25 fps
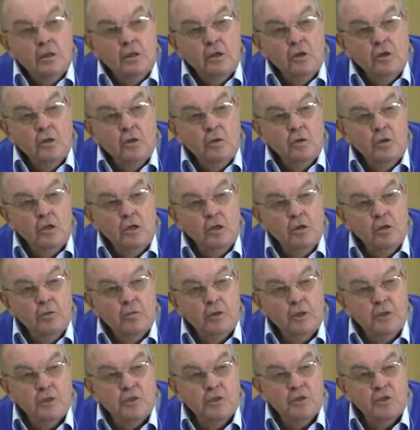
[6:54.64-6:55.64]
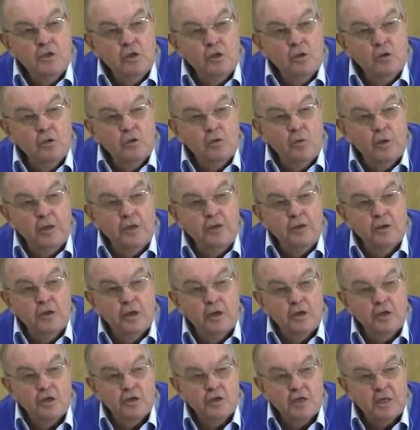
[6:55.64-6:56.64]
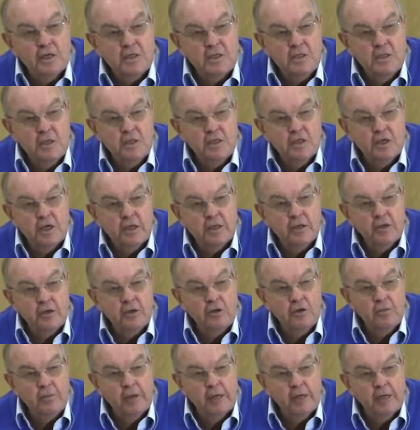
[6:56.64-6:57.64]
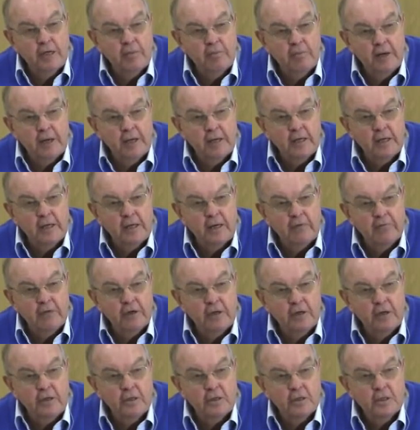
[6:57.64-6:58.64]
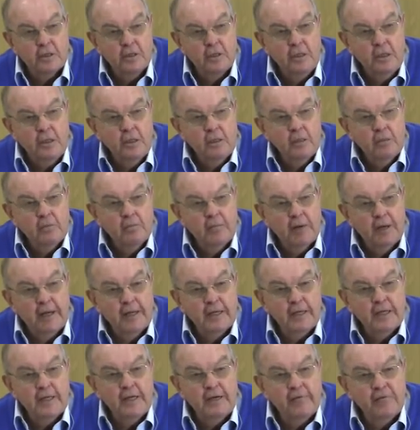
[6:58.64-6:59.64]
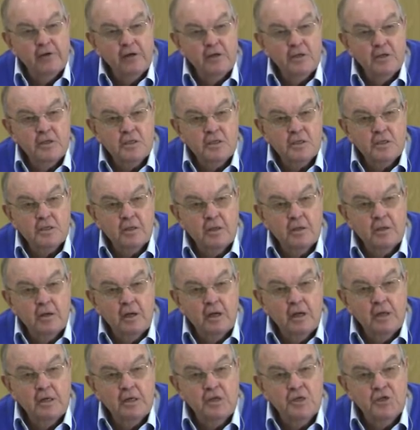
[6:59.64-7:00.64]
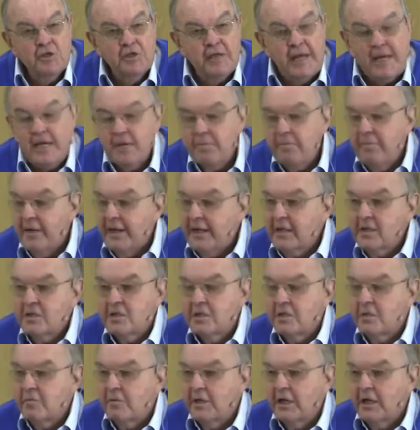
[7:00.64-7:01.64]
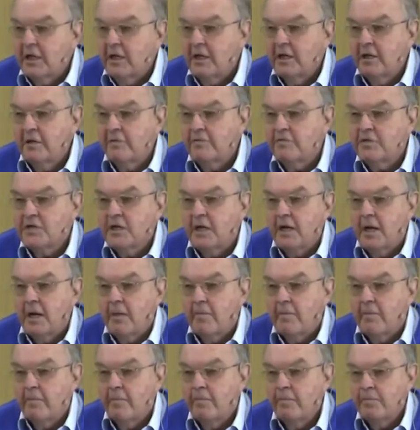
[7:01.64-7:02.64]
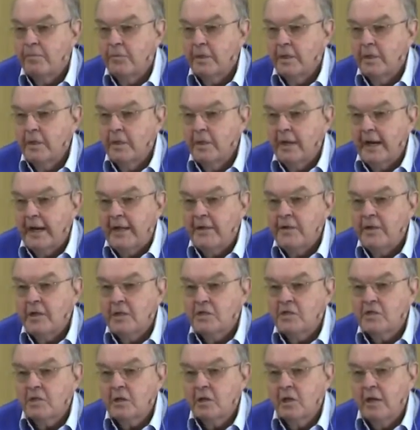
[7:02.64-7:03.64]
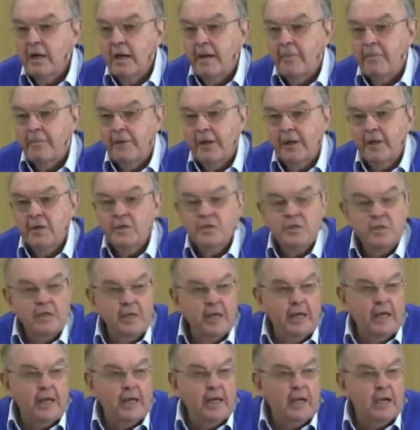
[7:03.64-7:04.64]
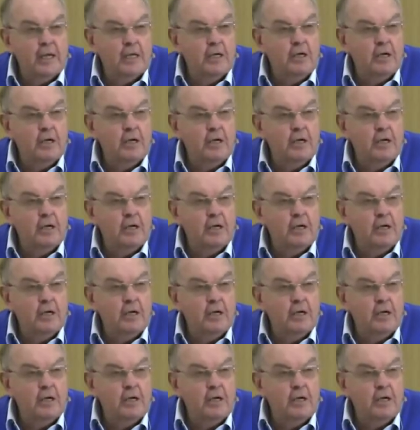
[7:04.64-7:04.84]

you humans do when you don't trust each other. You make a blood covenant. Blood covenants date back to the beginning of time, and they're still happening today. I